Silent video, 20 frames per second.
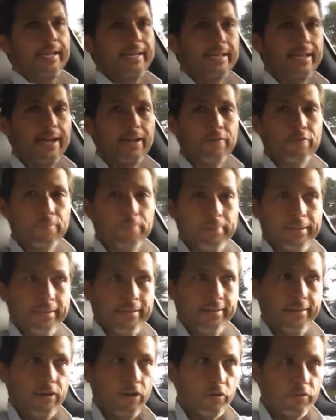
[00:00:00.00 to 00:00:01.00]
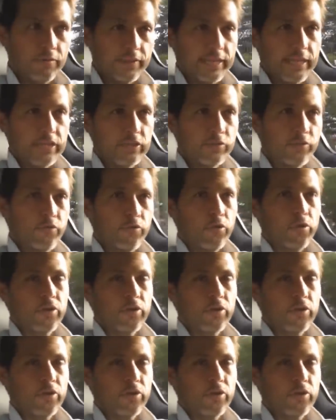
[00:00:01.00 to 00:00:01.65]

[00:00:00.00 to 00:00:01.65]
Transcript: and God forbid over the age of